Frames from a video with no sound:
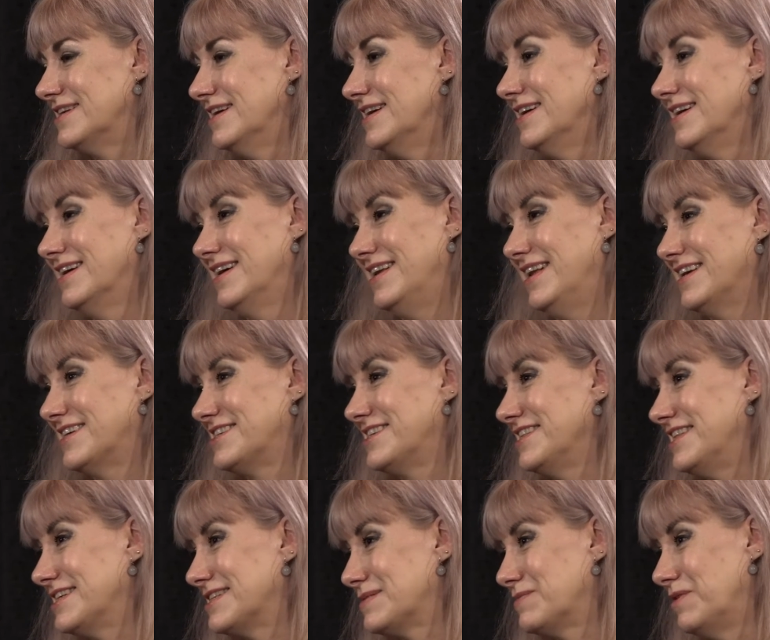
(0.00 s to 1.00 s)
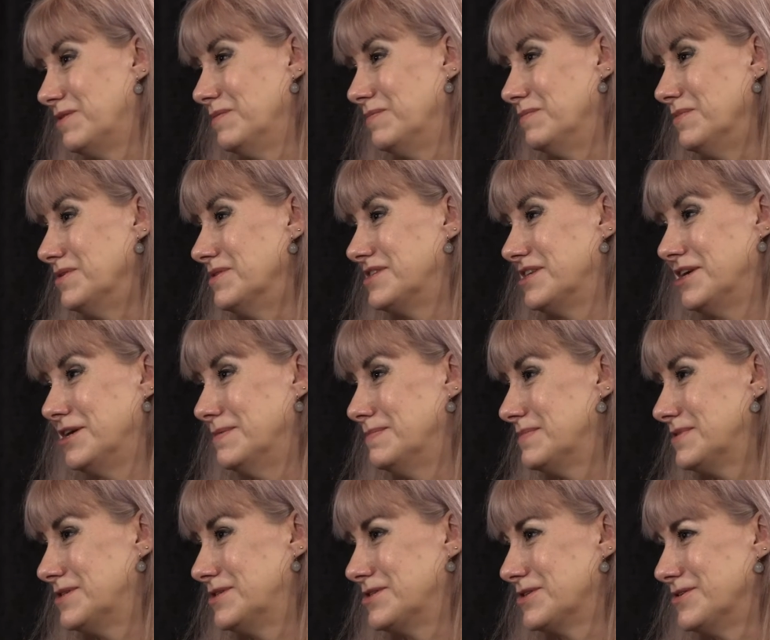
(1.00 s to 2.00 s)
Yeah. And actually that's what
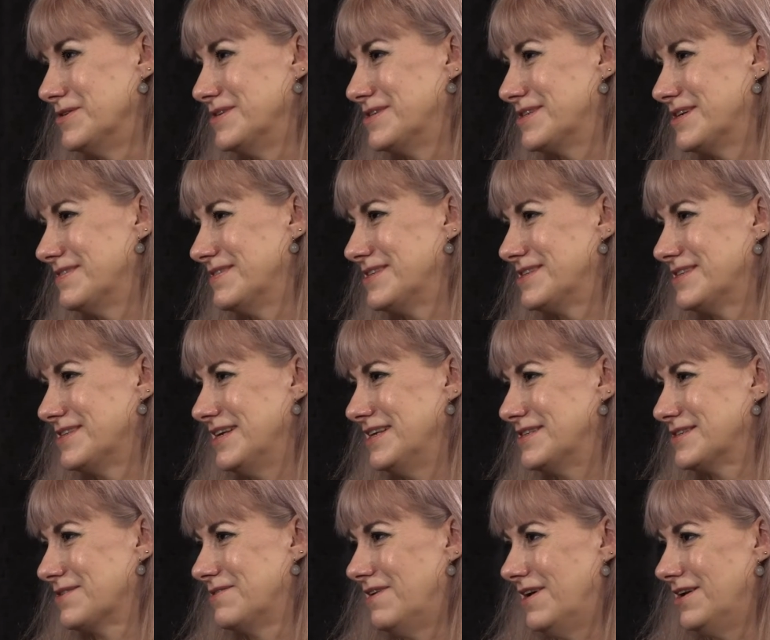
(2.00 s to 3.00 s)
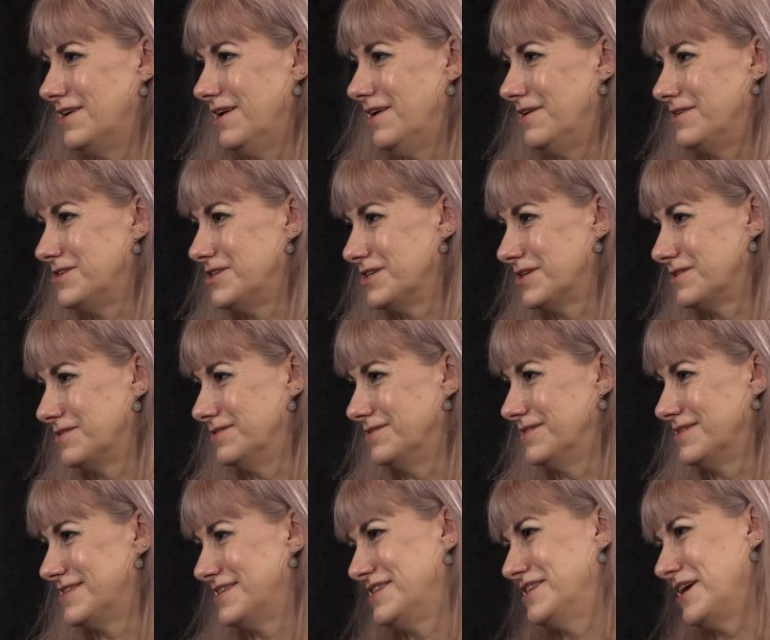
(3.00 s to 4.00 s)
museums do, so it's, it's quite a logical
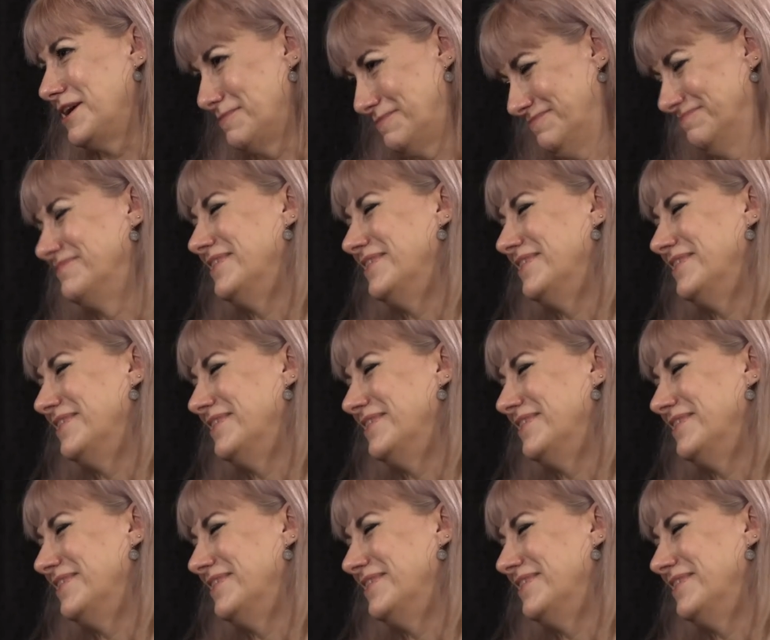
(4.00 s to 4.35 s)
step.